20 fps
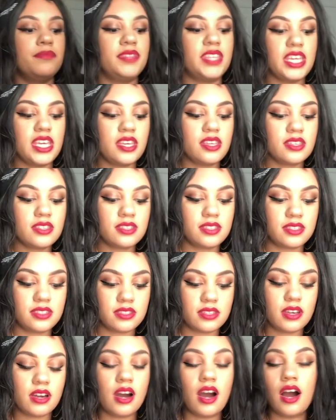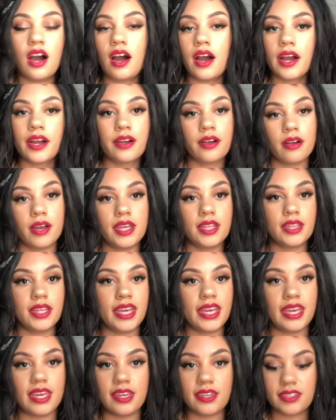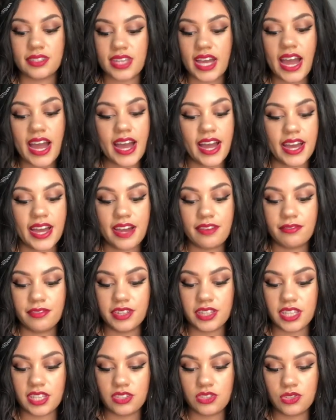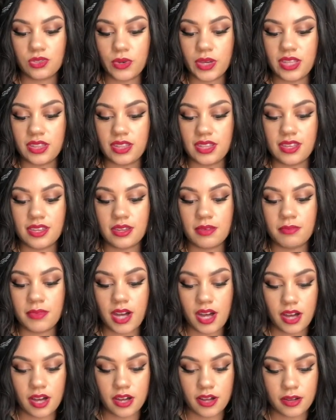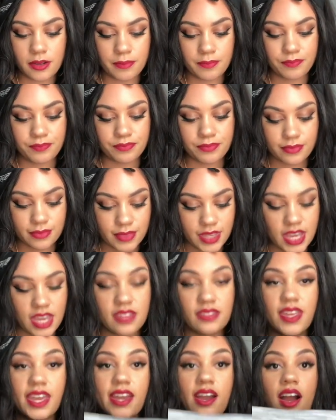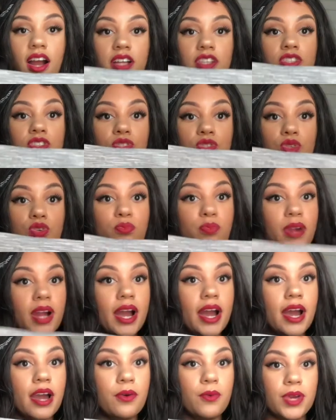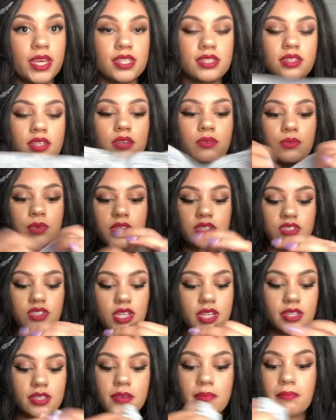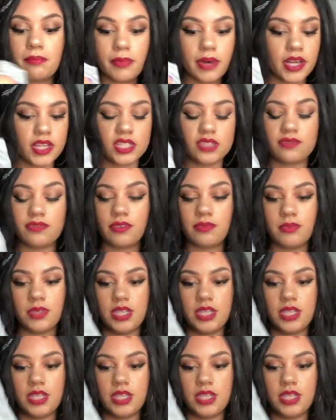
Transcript: These are great leggings. I have really enjoyed them. They are super high-waisted, which is a must for